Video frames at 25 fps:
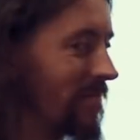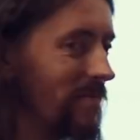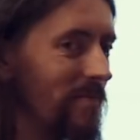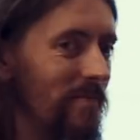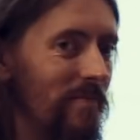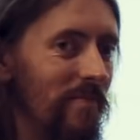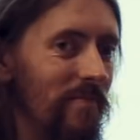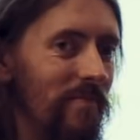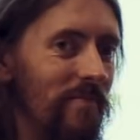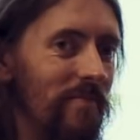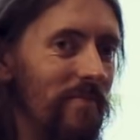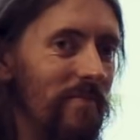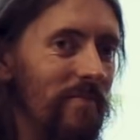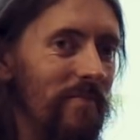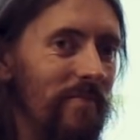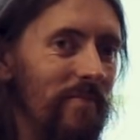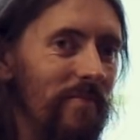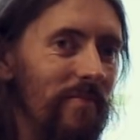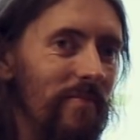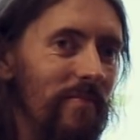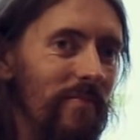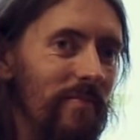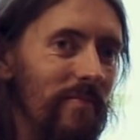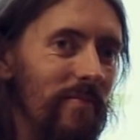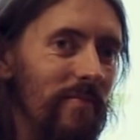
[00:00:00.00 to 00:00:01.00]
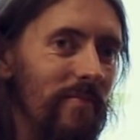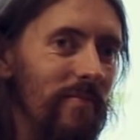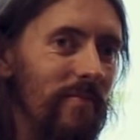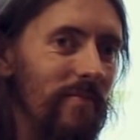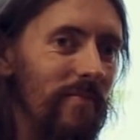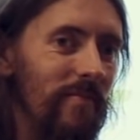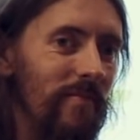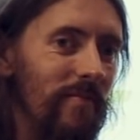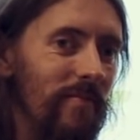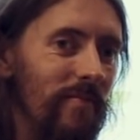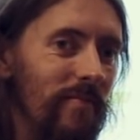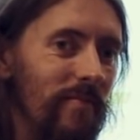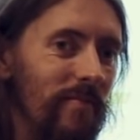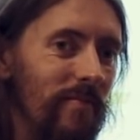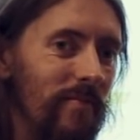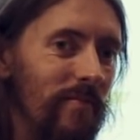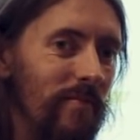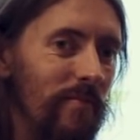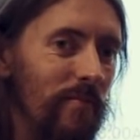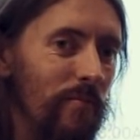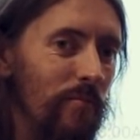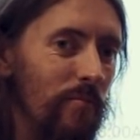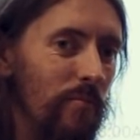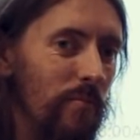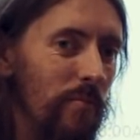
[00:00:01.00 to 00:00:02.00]

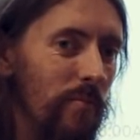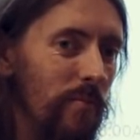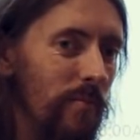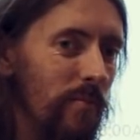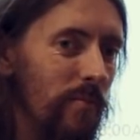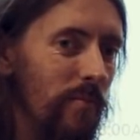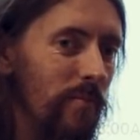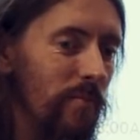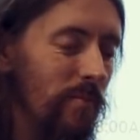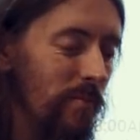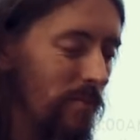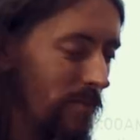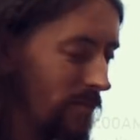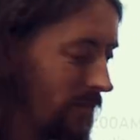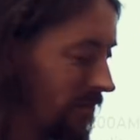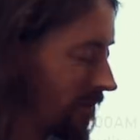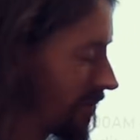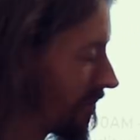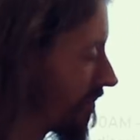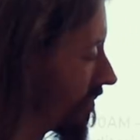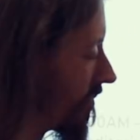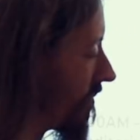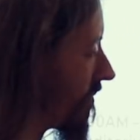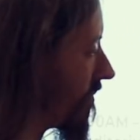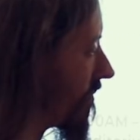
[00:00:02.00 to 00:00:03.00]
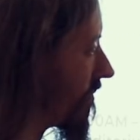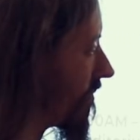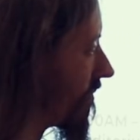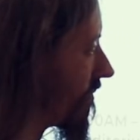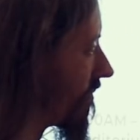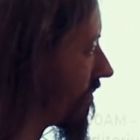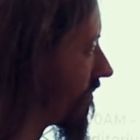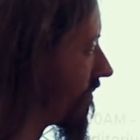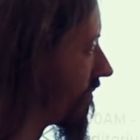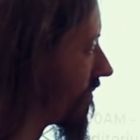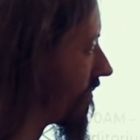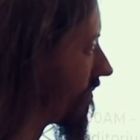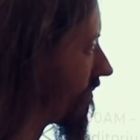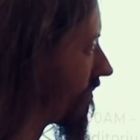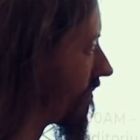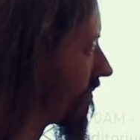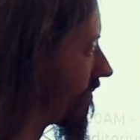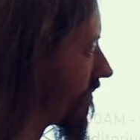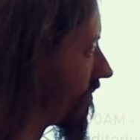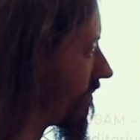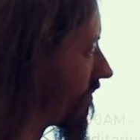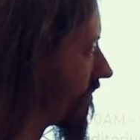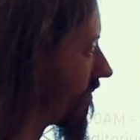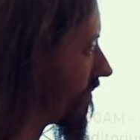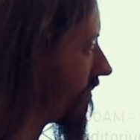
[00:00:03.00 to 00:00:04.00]

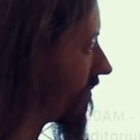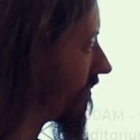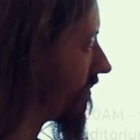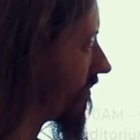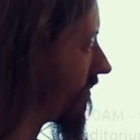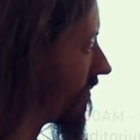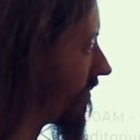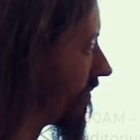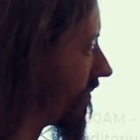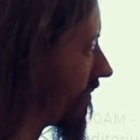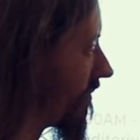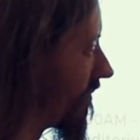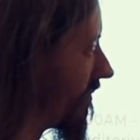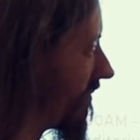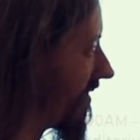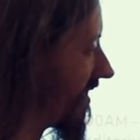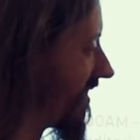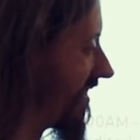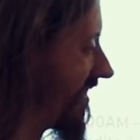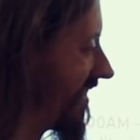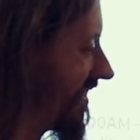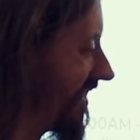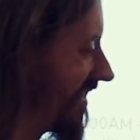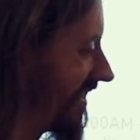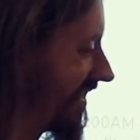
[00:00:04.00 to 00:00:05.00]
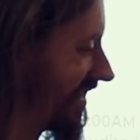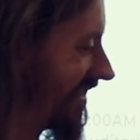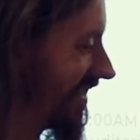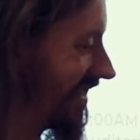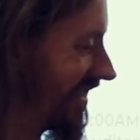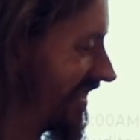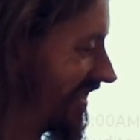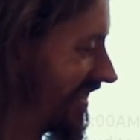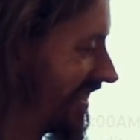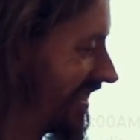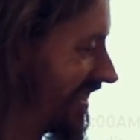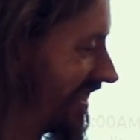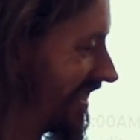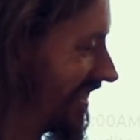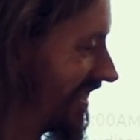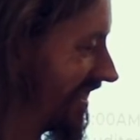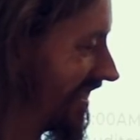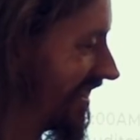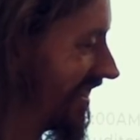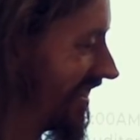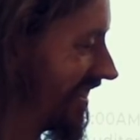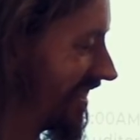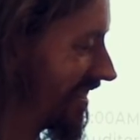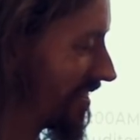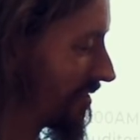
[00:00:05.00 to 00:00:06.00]

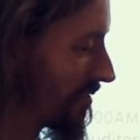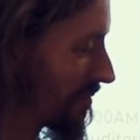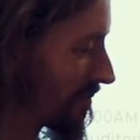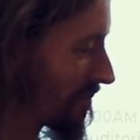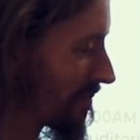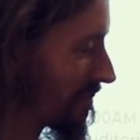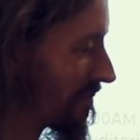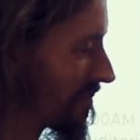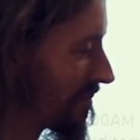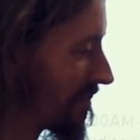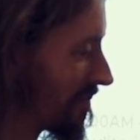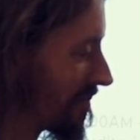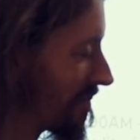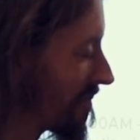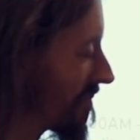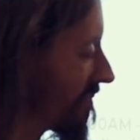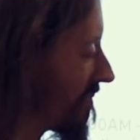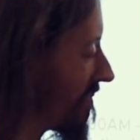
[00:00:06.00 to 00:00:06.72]
(silent)